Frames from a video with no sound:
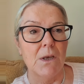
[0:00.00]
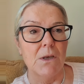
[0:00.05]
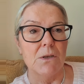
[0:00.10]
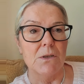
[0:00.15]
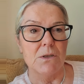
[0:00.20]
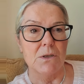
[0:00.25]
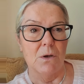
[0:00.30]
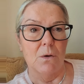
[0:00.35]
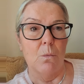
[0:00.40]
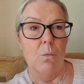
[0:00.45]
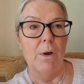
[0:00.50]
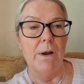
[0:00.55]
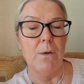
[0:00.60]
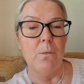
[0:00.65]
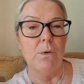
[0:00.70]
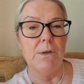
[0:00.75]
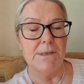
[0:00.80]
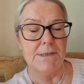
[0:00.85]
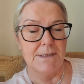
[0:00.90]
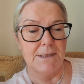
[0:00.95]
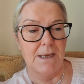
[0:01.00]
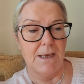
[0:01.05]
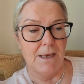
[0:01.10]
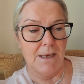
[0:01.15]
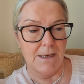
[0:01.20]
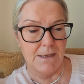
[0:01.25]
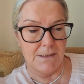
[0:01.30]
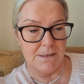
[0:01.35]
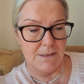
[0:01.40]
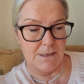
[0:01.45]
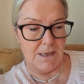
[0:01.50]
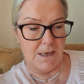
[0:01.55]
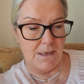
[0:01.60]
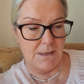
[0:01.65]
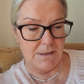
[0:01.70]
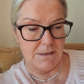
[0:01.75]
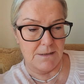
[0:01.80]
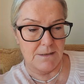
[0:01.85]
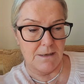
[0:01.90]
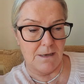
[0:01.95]
So what I would say is
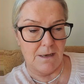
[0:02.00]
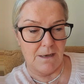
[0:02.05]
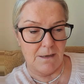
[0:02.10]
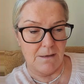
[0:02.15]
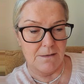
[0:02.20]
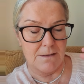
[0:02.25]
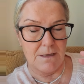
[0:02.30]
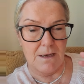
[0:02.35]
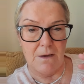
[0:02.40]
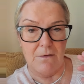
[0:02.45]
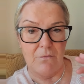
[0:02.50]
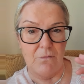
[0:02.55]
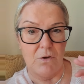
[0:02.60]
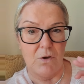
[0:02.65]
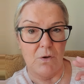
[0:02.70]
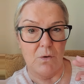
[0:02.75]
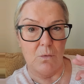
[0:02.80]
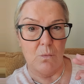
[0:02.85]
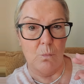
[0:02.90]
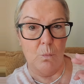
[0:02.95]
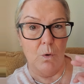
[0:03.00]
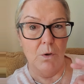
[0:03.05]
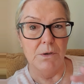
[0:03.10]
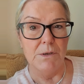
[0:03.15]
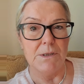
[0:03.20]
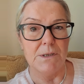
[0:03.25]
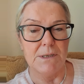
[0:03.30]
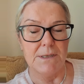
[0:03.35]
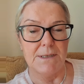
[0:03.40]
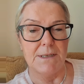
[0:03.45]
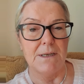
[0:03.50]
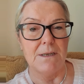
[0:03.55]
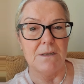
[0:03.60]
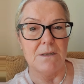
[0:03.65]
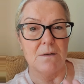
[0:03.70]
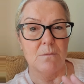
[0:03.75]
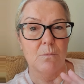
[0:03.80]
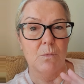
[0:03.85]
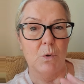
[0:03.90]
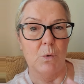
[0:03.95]
this, is if you want to see
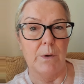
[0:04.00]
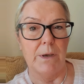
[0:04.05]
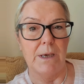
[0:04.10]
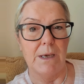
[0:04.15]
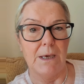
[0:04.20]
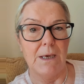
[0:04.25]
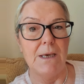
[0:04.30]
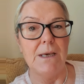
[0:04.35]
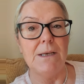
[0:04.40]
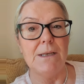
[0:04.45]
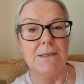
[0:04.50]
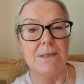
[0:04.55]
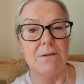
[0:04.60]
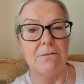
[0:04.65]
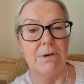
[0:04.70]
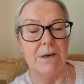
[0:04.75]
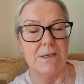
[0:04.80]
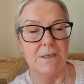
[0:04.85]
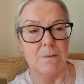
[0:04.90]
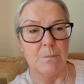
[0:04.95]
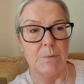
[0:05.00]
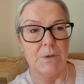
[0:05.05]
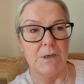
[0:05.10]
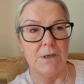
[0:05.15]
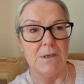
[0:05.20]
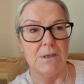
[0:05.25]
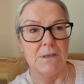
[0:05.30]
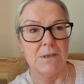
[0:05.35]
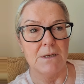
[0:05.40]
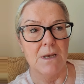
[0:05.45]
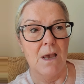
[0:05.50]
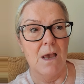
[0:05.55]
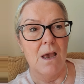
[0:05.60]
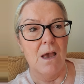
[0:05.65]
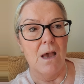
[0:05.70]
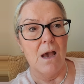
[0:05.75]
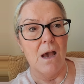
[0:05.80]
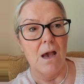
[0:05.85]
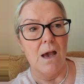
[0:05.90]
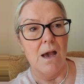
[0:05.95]
some quick, easy recipes
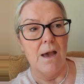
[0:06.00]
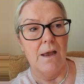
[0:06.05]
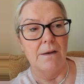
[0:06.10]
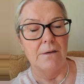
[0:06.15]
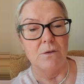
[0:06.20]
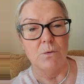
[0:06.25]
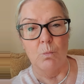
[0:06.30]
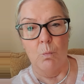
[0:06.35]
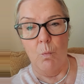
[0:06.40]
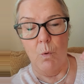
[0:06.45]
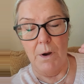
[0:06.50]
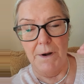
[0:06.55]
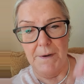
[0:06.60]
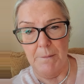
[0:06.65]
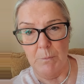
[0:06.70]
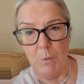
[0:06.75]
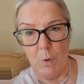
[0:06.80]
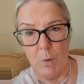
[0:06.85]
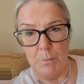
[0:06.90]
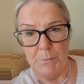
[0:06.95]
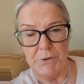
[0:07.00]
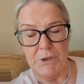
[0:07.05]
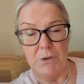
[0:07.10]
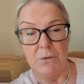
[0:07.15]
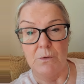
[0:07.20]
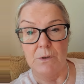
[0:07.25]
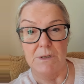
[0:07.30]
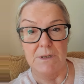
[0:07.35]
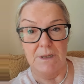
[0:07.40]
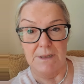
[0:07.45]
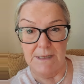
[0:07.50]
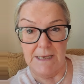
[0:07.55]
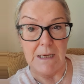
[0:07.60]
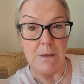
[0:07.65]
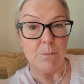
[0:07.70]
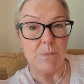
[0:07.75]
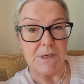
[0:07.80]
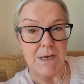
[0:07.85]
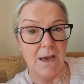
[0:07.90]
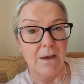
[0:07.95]
and what I'm up to, because I'll
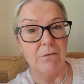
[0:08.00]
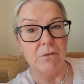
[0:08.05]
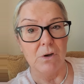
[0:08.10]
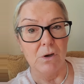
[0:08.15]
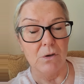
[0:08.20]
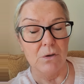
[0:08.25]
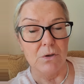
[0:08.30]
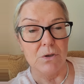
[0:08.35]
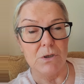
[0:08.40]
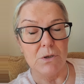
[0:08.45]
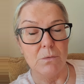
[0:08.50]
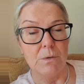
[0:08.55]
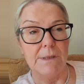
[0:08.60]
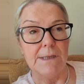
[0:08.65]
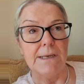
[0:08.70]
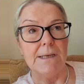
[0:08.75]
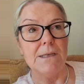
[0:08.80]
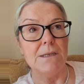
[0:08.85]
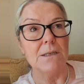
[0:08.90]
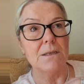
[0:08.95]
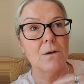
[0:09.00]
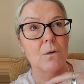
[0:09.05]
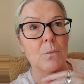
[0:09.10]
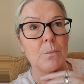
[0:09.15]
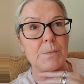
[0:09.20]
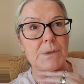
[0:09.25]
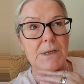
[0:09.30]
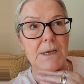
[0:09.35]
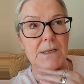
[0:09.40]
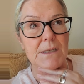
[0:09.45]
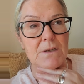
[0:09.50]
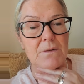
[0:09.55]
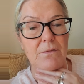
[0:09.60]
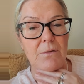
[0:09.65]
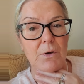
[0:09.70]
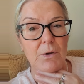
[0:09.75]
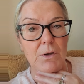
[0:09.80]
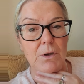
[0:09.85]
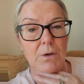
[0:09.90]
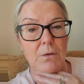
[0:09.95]
keep diving on and doing these updates
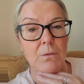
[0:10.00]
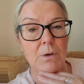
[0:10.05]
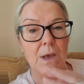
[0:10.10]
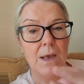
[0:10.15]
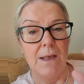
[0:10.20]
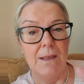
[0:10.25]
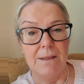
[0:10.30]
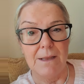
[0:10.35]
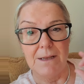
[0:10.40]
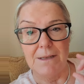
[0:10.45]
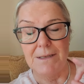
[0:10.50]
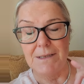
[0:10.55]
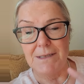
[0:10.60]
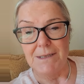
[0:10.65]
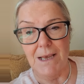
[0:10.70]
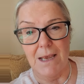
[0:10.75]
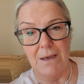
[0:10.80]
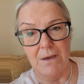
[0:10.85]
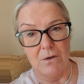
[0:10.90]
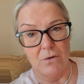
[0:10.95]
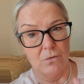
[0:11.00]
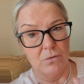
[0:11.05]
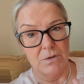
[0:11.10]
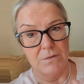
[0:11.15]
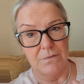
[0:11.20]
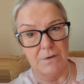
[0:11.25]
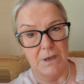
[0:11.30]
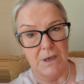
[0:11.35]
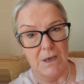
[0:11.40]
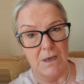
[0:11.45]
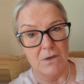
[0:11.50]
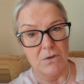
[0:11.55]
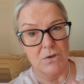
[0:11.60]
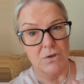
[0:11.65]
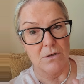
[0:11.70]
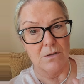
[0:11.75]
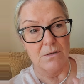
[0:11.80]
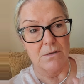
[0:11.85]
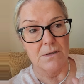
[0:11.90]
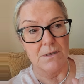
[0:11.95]
for you, then set your
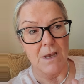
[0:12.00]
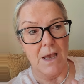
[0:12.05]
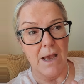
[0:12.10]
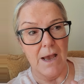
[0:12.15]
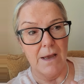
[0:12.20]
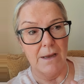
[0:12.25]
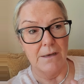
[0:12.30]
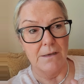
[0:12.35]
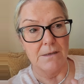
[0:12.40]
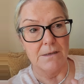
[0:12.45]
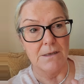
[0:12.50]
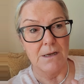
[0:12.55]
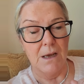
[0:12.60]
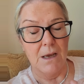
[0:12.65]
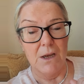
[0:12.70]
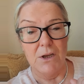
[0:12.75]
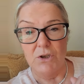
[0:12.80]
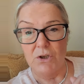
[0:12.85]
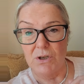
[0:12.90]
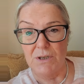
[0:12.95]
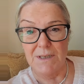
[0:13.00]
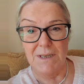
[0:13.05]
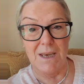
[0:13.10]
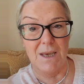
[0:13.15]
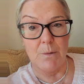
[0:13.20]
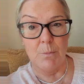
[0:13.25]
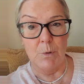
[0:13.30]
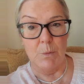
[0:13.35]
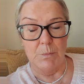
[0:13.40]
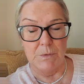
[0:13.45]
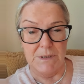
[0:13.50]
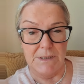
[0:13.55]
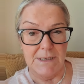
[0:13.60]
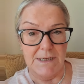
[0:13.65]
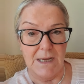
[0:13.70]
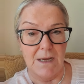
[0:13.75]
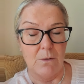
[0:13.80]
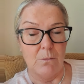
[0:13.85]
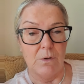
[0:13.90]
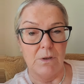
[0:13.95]
notifications and just keep up to
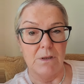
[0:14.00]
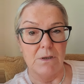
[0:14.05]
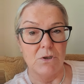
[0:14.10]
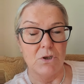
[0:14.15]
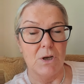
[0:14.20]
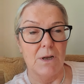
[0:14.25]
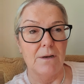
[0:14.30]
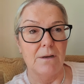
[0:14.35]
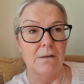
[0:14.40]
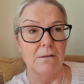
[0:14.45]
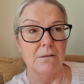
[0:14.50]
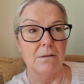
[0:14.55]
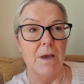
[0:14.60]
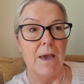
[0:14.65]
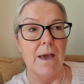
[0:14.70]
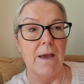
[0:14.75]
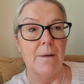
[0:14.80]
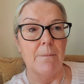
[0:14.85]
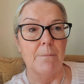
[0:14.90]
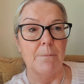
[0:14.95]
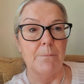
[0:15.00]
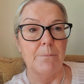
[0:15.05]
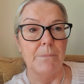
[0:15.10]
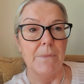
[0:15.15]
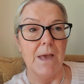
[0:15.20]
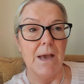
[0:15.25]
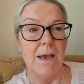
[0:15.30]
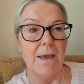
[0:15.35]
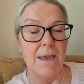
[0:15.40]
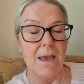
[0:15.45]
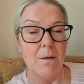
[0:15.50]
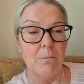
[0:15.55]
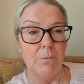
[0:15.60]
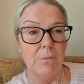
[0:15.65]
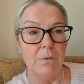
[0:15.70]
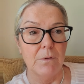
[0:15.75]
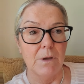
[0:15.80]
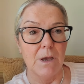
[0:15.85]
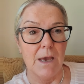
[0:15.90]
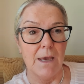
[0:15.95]
date with the channel. I
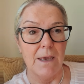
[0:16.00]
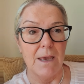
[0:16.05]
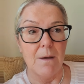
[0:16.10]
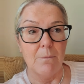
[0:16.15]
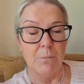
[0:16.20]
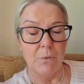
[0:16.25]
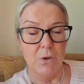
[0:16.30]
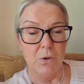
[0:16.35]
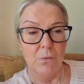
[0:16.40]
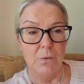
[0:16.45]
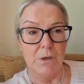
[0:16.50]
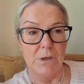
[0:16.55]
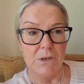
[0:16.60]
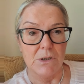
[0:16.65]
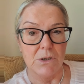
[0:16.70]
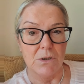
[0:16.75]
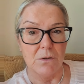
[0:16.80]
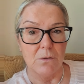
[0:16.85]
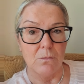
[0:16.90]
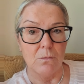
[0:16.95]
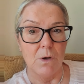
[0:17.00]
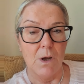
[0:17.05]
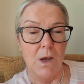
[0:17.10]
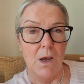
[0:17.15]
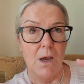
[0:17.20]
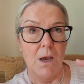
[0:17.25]
am going to